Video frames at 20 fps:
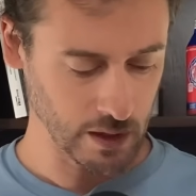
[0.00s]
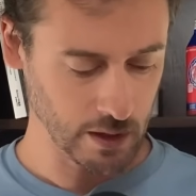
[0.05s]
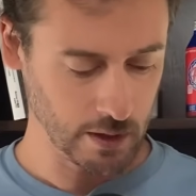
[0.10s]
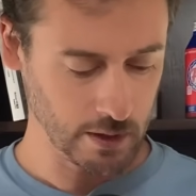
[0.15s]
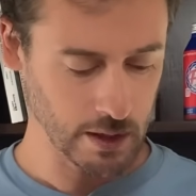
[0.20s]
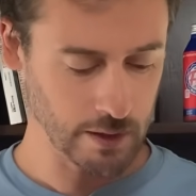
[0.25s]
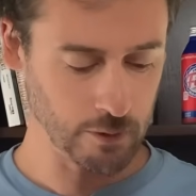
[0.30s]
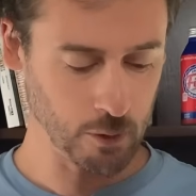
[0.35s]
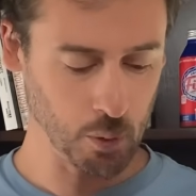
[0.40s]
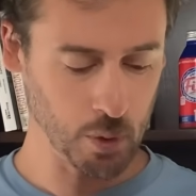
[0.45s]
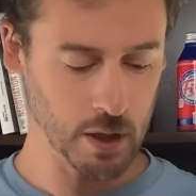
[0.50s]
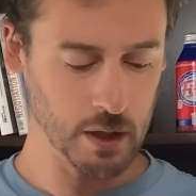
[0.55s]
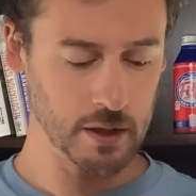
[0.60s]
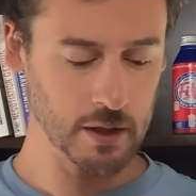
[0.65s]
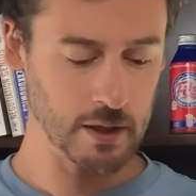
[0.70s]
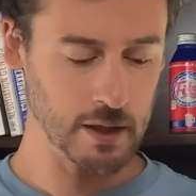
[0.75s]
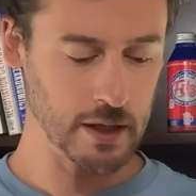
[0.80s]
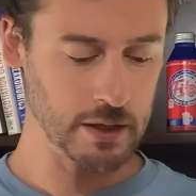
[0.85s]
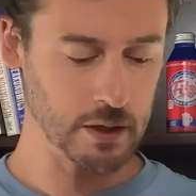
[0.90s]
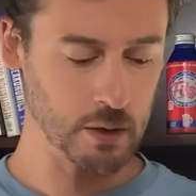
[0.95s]
Level
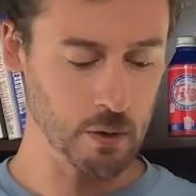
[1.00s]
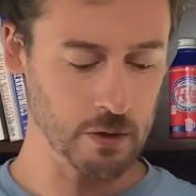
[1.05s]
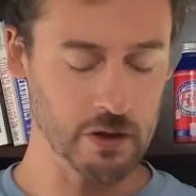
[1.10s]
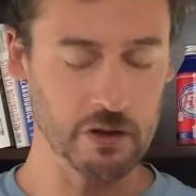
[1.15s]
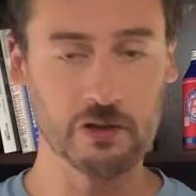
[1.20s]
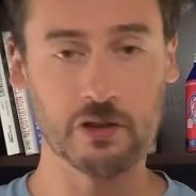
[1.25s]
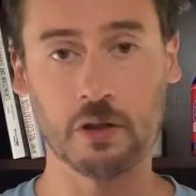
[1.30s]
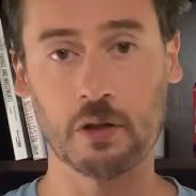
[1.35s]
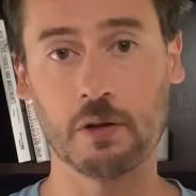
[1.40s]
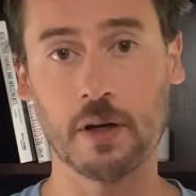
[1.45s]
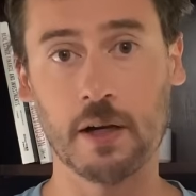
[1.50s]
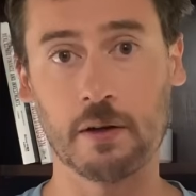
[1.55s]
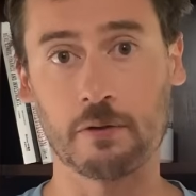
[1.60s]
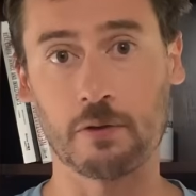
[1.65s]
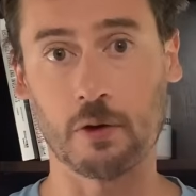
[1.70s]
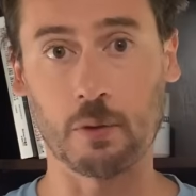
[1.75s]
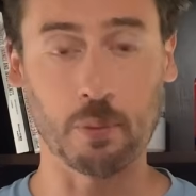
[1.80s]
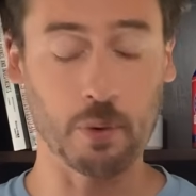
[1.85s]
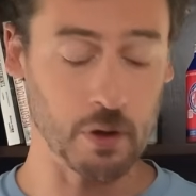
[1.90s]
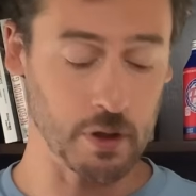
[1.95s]
1, I go with Incinerate
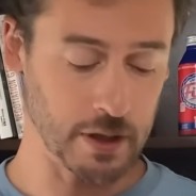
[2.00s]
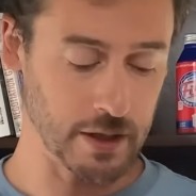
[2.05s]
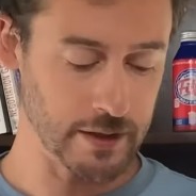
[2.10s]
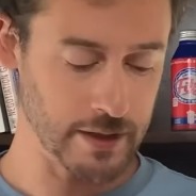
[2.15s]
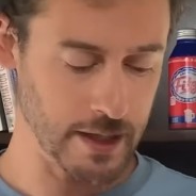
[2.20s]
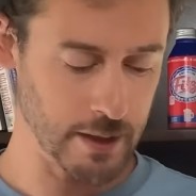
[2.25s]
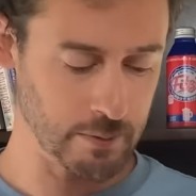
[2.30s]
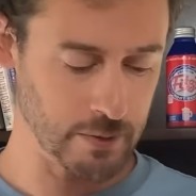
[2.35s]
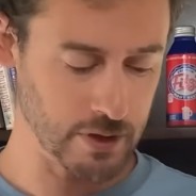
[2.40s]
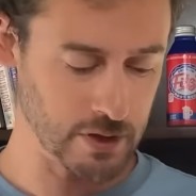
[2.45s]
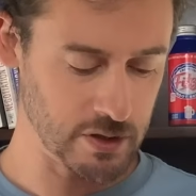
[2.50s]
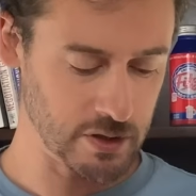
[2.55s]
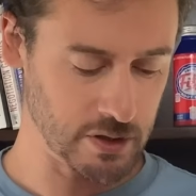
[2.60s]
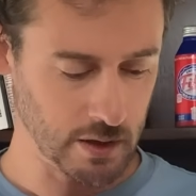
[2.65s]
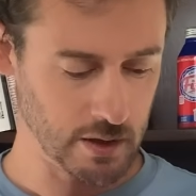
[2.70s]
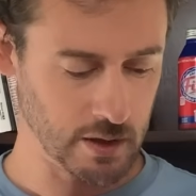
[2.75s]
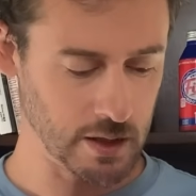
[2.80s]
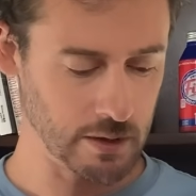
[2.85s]
for burning damage.